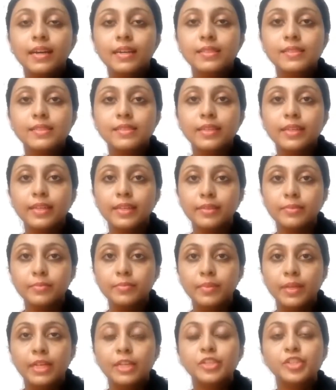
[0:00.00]
asked
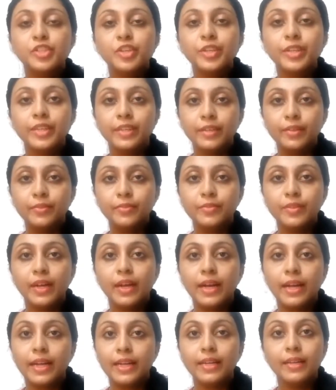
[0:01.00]
him to give
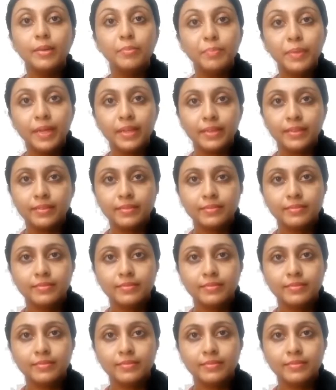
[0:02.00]
I a pen.